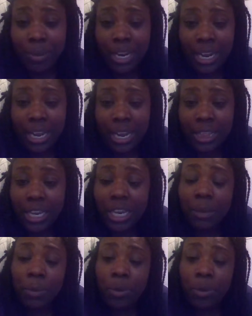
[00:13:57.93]
in the
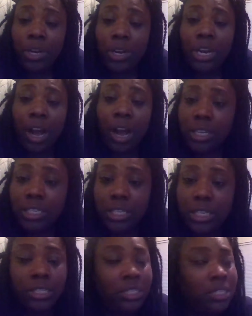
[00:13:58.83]
community
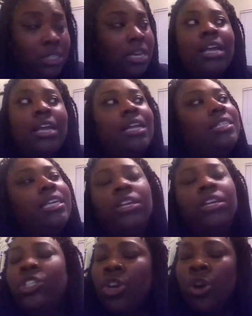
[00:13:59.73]
colleges, they said there's
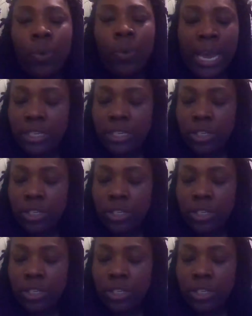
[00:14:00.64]
no way to draw